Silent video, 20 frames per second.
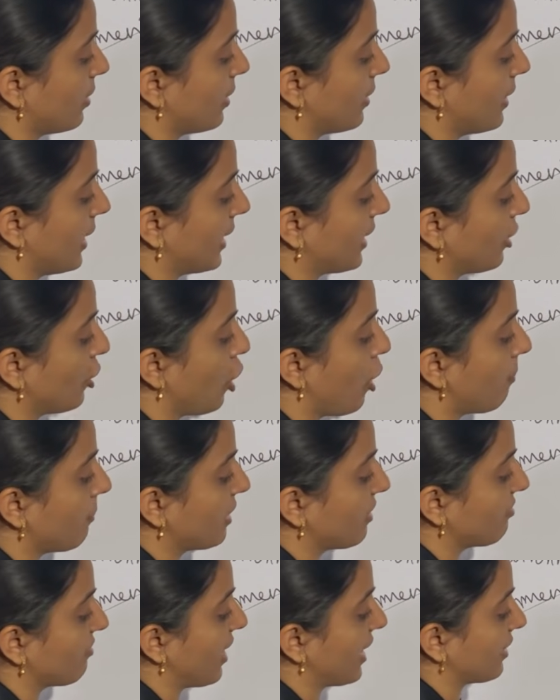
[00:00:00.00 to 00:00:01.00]

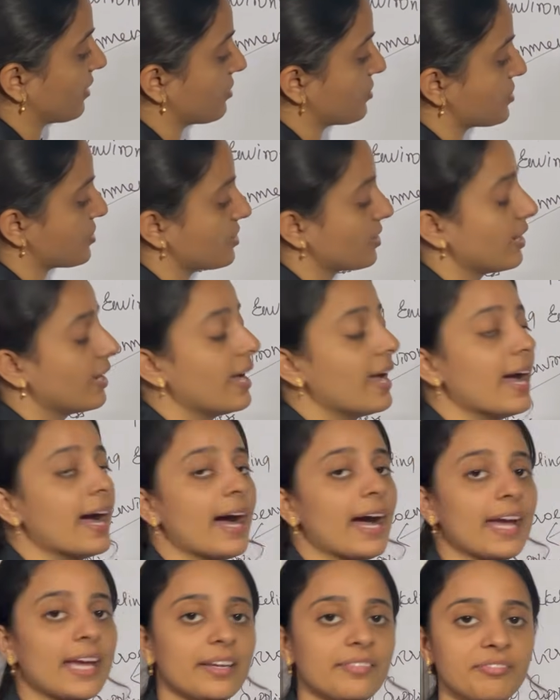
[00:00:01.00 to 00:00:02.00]
economic factors.
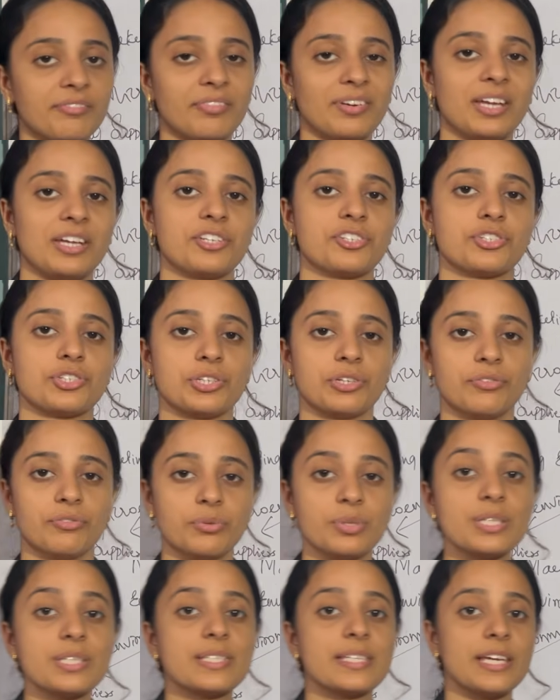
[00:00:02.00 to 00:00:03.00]
Inflation,
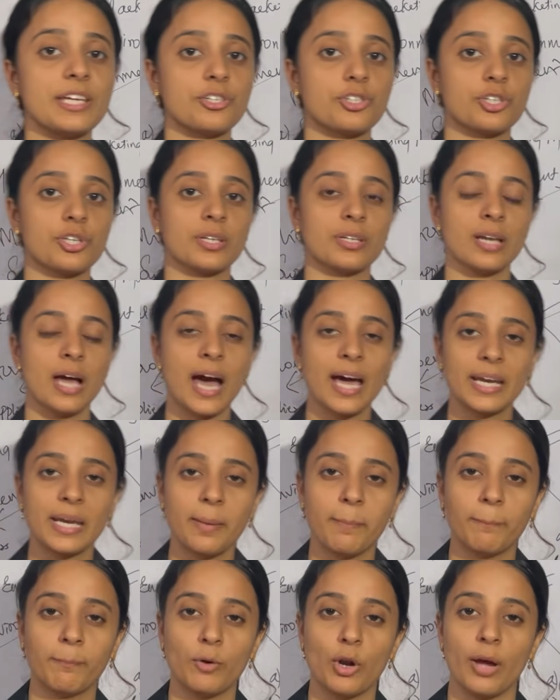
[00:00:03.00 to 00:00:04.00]
recession,
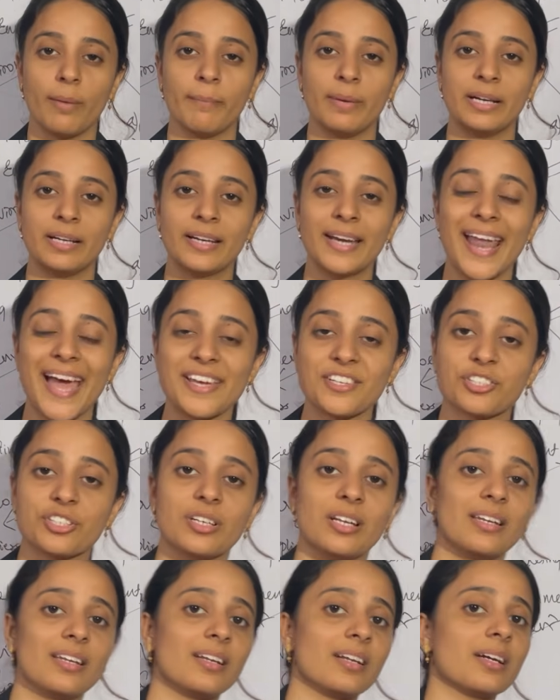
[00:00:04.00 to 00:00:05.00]
unemployment,
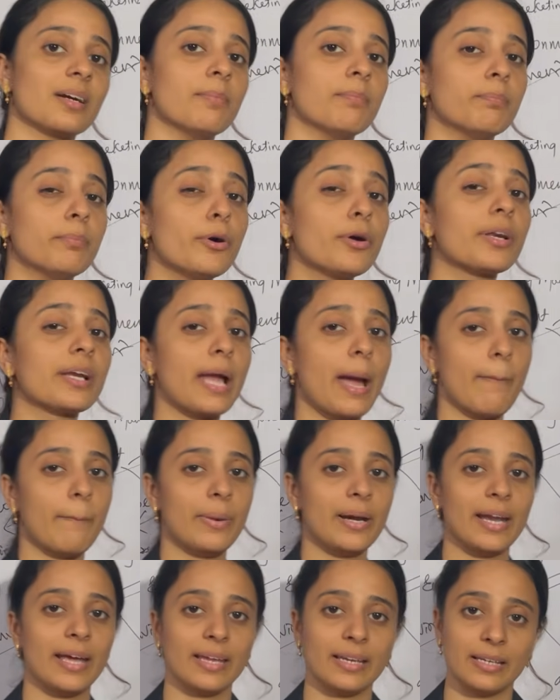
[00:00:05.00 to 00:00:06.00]
national income, per
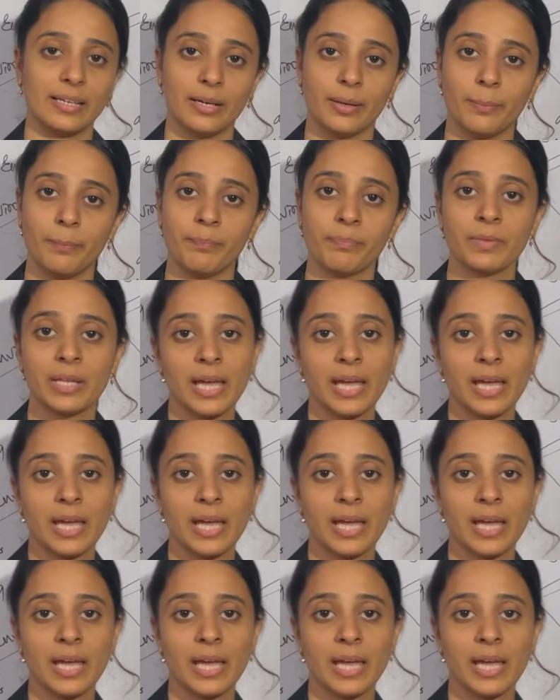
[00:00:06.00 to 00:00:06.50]
capita income.